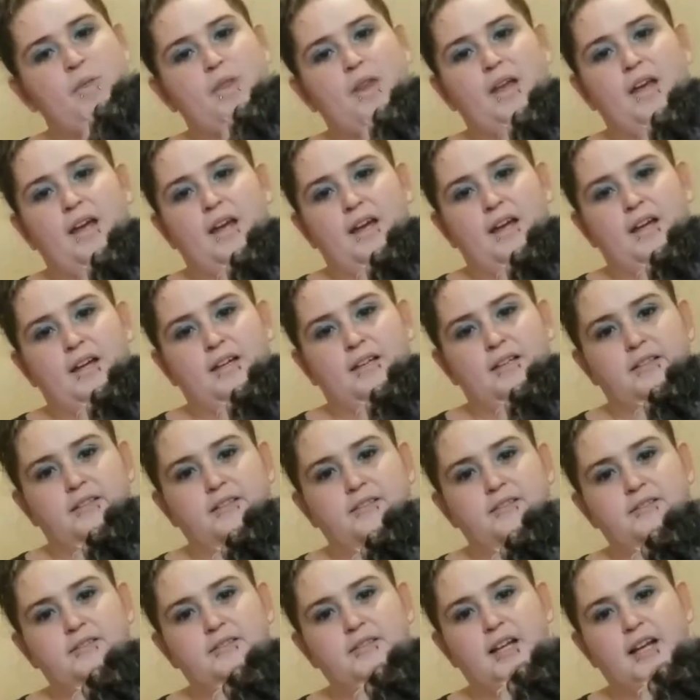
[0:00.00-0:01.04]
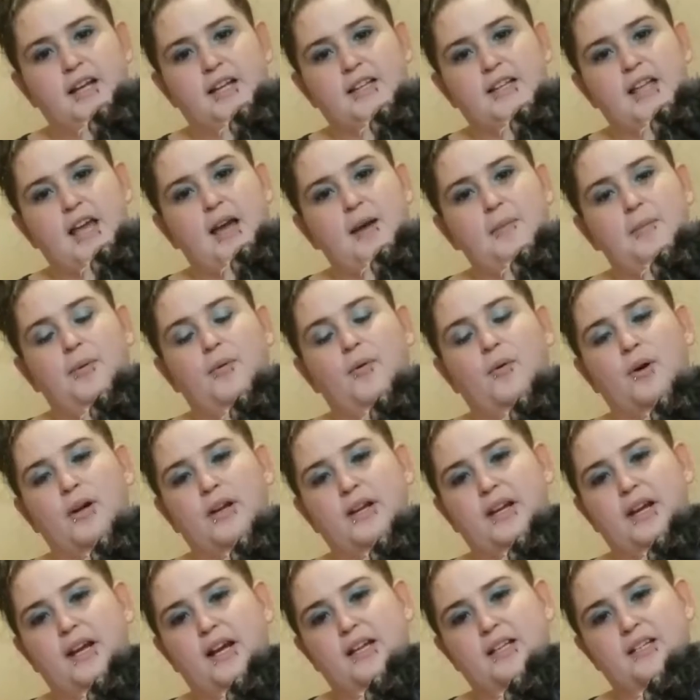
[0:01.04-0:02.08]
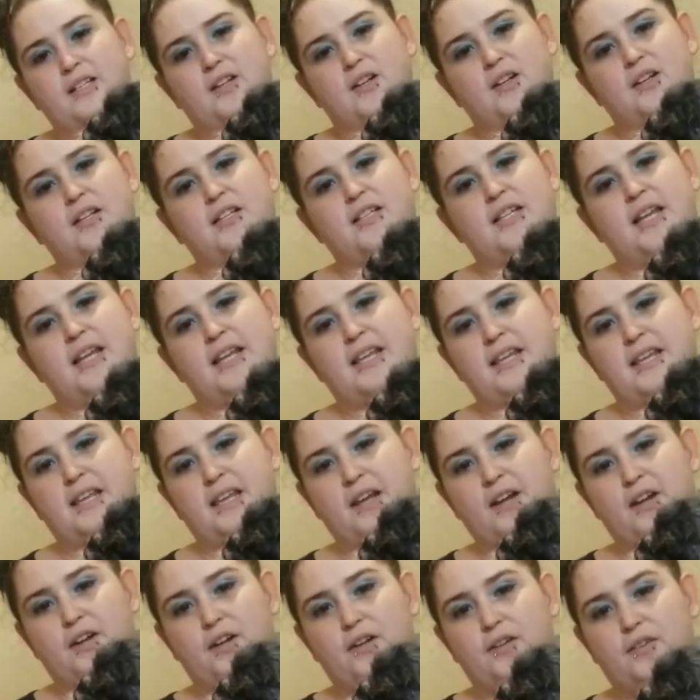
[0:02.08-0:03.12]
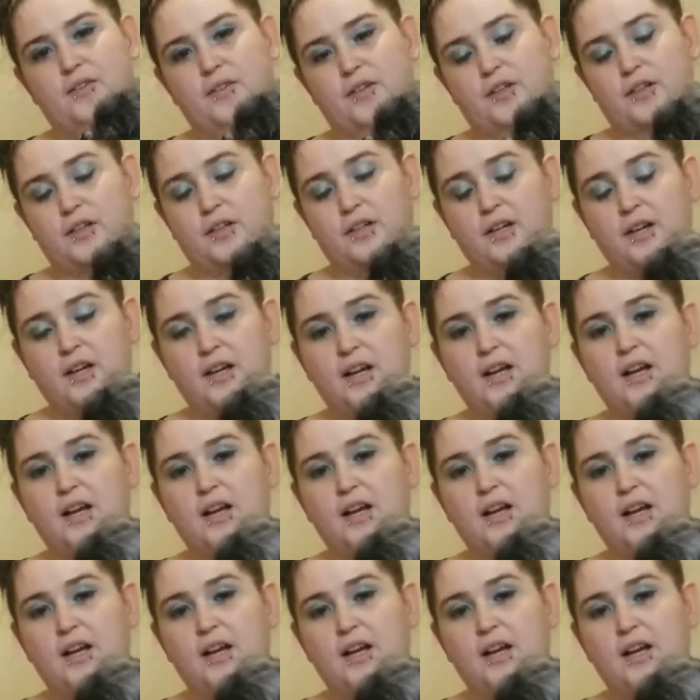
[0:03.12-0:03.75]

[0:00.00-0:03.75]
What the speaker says: and at that point, I started taking care of her.